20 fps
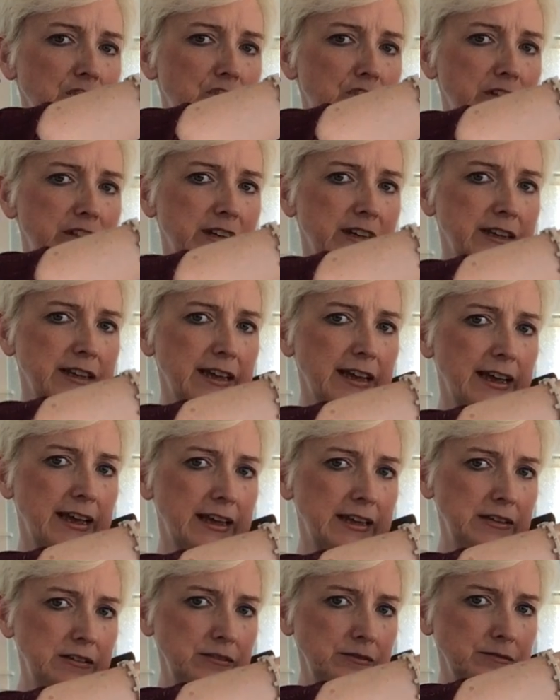G
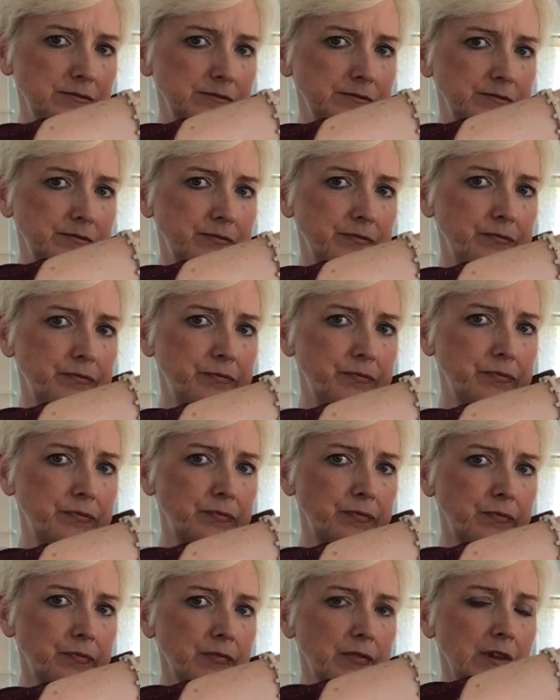again.
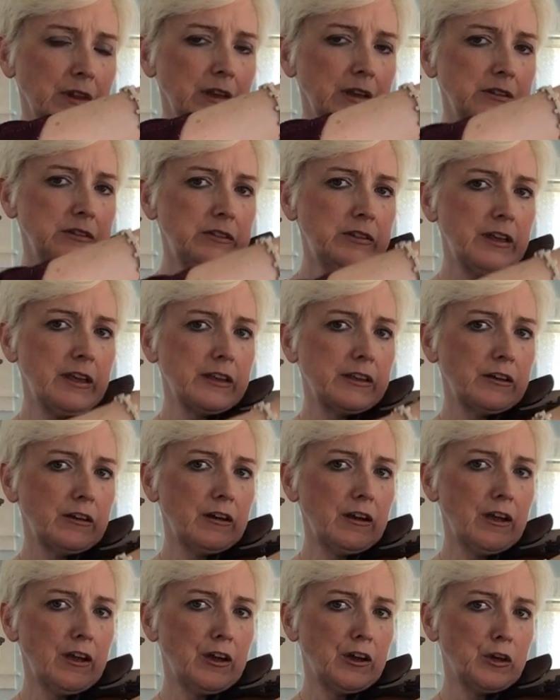Take your
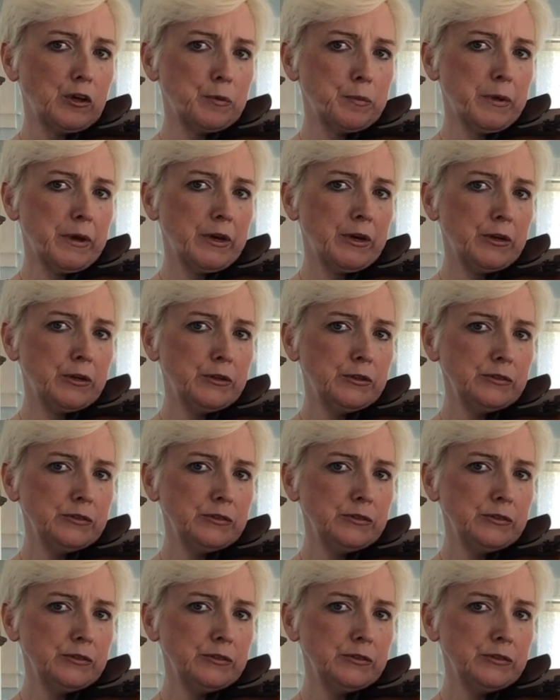elbow